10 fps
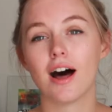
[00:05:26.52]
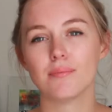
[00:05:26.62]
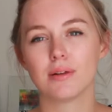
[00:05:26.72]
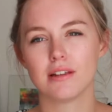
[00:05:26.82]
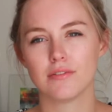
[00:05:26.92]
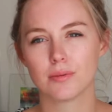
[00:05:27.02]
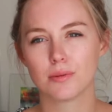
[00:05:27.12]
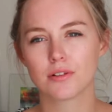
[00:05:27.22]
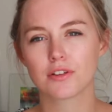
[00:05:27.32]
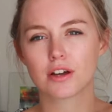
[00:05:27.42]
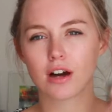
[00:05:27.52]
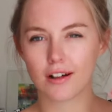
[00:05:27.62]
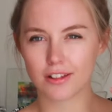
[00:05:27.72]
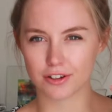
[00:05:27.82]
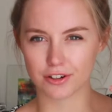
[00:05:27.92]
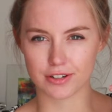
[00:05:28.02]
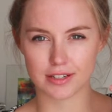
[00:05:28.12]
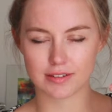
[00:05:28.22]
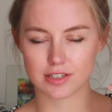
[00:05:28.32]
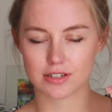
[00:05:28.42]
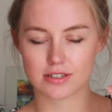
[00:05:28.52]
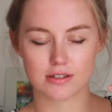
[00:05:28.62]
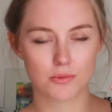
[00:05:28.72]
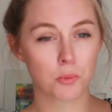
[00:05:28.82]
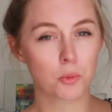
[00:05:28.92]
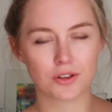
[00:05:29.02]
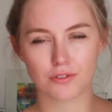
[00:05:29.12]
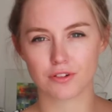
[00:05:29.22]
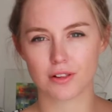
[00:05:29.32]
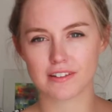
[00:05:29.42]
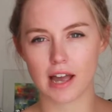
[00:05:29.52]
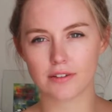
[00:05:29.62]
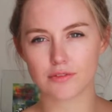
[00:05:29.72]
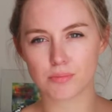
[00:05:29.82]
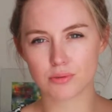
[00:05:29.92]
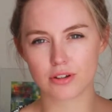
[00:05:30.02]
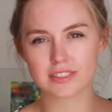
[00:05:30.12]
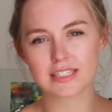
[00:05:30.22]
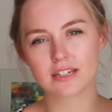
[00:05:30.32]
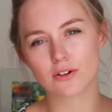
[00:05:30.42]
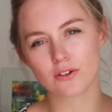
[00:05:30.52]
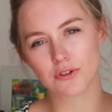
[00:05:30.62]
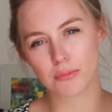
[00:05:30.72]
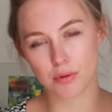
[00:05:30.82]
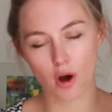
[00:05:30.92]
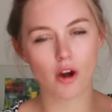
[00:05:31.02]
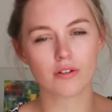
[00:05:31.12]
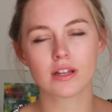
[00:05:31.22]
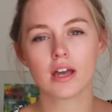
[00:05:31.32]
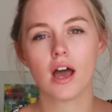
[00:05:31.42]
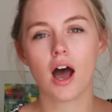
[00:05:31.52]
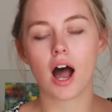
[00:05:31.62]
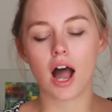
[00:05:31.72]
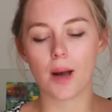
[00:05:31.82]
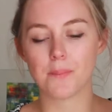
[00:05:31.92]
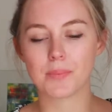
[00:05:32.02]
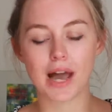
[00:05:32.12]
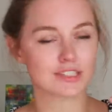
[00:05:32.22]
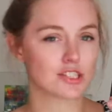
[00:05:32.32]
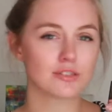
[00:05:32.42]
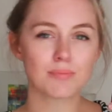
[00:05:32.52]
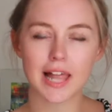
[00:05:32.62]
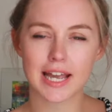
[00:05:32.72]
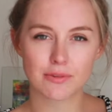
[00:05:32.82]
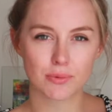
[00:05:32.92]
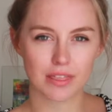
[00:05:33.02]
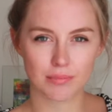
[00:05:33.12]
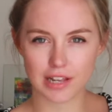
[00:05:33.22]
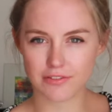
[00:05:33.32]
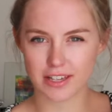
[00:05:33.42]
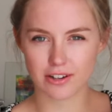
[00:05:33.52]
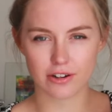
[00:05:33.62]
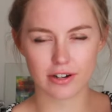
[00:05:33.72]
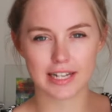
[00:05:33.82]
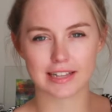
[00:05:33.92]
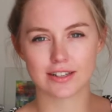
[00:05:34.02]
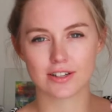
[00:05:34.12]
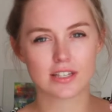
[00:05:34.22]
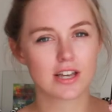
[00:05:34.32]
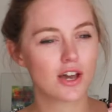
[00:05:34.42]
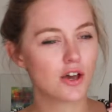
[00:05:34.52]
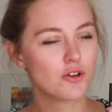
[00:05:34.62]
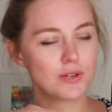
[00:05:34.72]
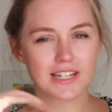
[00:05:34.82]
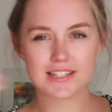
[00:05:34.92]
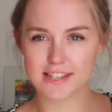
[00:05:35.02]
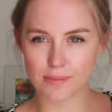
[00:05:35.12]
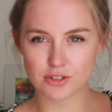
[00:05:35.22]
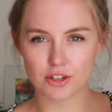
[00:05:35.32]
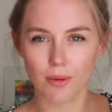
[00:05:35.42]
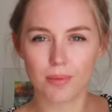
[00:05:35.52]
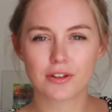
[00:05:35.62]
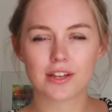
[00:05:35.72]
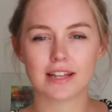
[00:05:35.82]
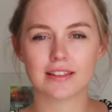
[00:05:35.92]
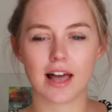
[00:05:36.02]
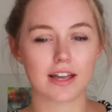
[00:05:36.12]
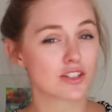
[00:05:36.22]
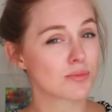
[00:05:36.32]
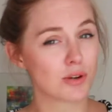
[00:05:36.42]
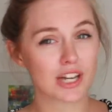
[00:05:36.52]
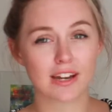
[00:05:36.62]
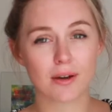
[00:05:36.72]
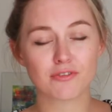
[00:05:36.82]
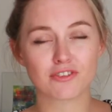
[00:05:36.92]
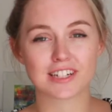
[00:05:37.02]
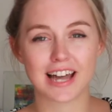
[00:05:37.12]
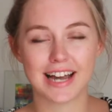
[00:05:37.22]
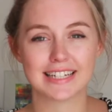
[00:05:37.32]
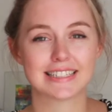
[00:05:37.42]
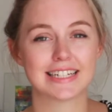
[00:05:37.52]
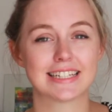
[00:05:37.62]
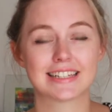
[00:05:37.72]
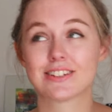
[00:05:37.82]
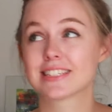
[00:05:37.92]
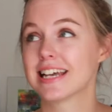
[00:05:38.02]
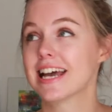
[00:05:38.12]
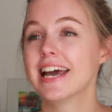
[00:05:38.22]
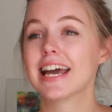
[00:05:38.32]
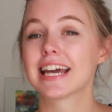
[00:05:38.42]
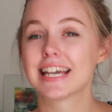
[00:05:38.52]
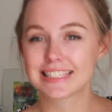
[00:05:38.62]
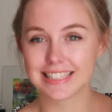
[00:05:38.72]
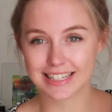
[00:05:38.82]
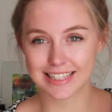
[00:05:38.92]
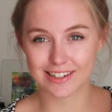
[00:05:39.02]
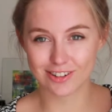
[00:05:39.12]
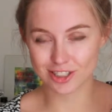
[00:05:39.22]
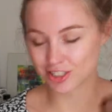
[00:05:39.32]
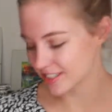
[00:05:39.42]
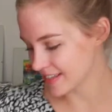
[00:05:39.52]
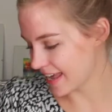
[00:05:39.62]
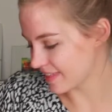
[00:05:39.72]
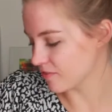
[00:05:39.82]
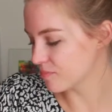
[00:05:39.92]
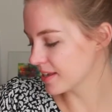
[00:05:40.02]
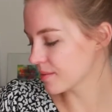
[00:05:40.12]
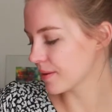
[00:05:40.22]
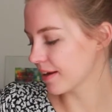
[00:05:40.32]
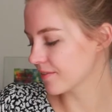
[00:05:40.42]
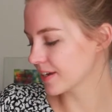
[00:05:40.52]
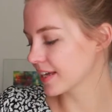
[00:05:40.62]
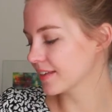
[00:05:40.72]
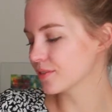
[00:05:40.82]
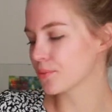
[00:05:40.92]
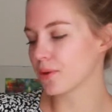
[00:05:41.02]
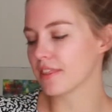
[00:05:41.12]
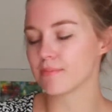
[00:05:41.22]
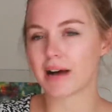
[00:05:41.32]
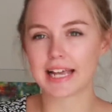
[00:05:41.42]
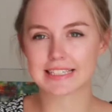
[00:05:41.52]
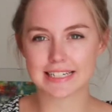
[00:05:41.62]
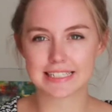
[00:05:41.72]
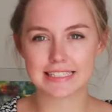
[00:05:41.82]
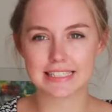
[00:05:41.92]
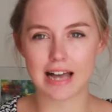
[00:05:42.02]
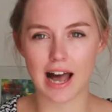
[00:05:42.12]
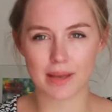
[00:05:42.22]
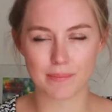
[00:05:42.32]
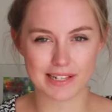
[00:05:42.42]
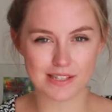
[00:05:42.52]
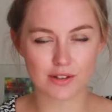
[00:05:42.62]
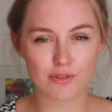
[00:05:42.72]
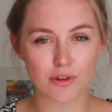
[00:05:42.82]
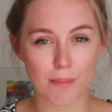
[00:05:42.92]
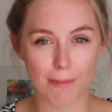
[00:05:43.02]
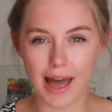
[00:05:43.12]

unbelievable. The color is just wonderful. It's kind of a bronzy golden brown. I just apply it with my finger. It looks really subtle, but you can like smoke it up for night. It looks insanely gorgeous, and I've been pairing it with my Teddy eye pencil from